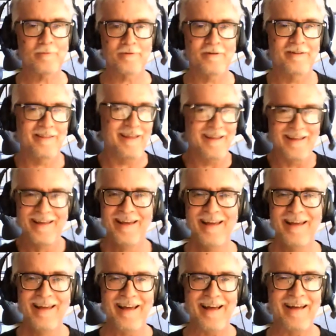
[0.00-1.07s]
I,
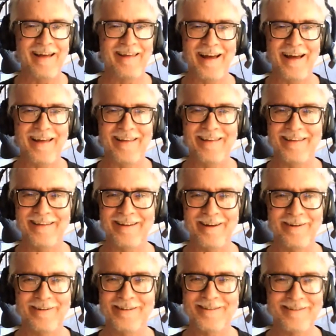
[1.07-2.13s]
I, you
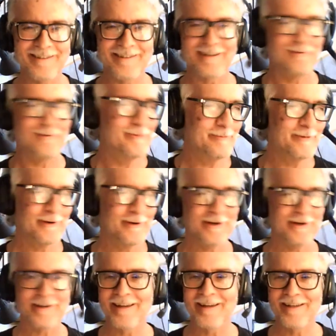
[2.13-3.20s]
know, it's like, what more
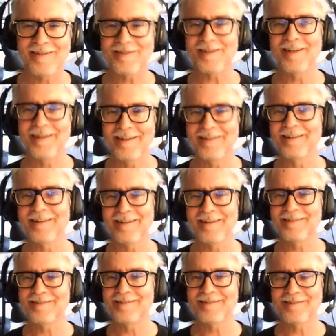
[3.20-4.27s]
can I say? It's,